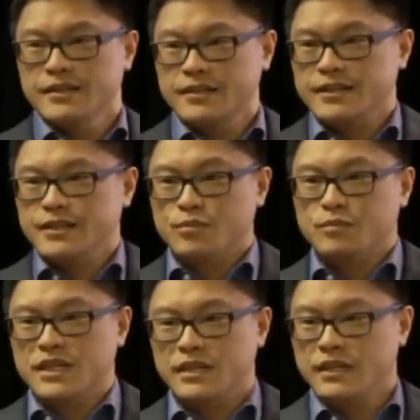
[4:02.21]
these
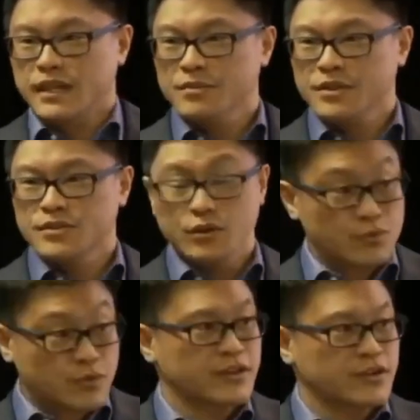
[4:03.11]
repeated
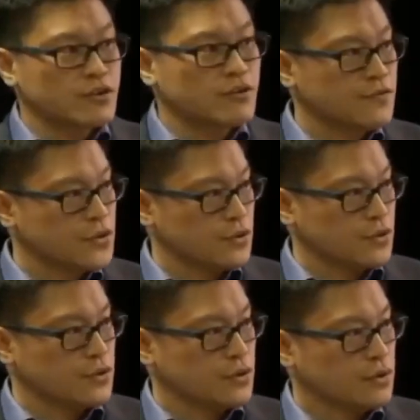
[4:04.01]
episodes where there's no
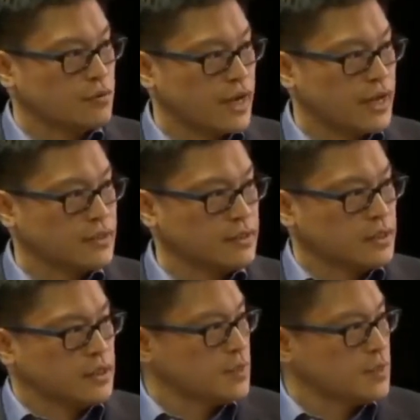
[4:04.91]
food, right?